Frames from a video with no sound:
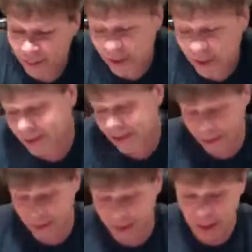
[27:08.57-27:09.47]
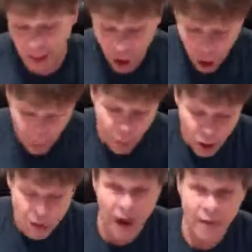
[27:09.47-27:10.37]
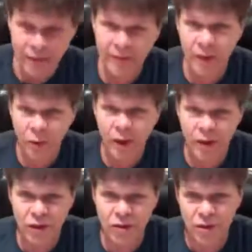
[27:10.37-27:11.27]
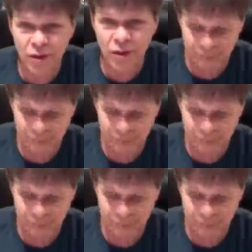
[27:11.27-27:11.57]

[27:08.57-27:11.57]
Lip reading: because I'm 51 years old.